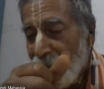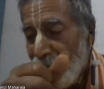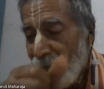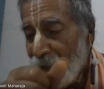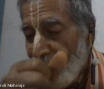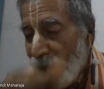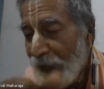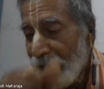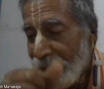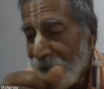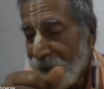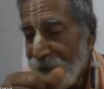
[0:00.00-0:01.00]
For
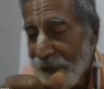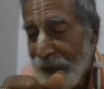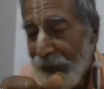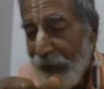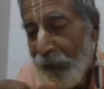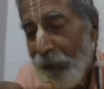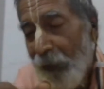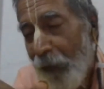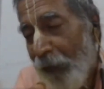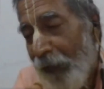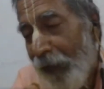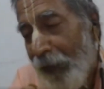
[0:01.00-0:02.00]
what? No,
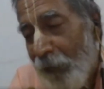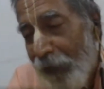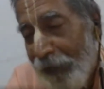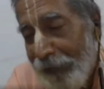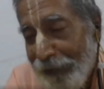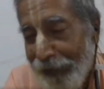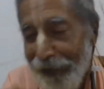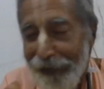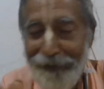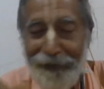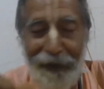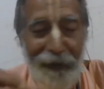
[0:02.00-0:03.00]
I want
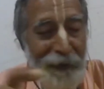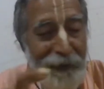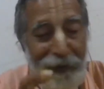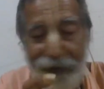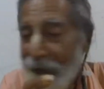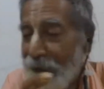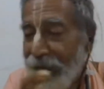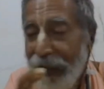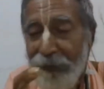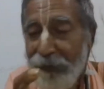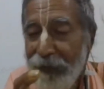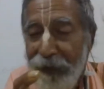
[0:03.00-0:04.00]
this. See,
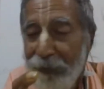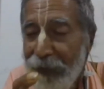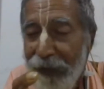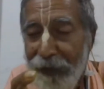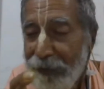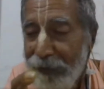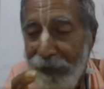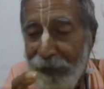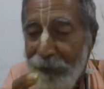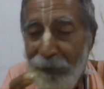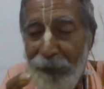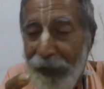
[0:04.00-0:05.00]
sometimes the
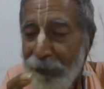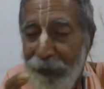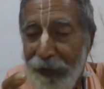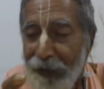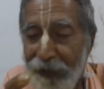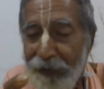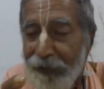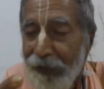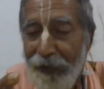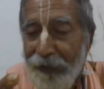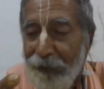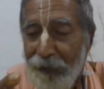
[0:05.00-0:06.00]
baby
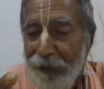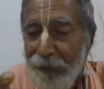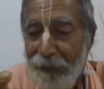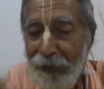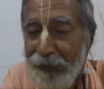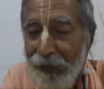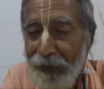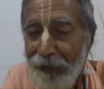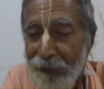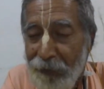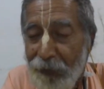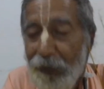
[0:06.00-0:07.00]
cry for mother.
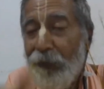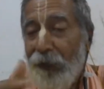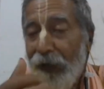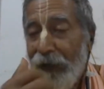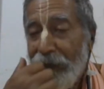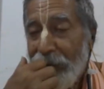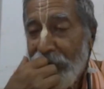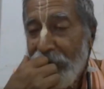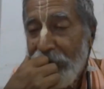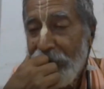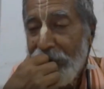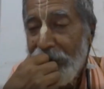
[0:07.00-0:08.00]
For what?
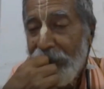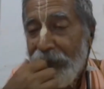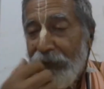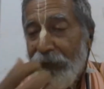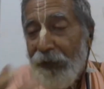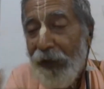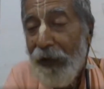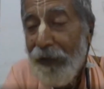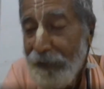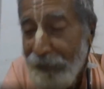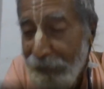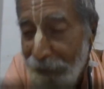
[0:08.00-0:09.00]

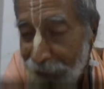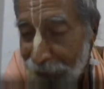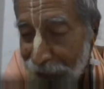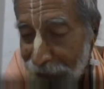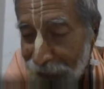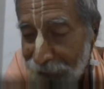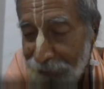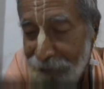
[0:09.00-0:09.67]
Hungry.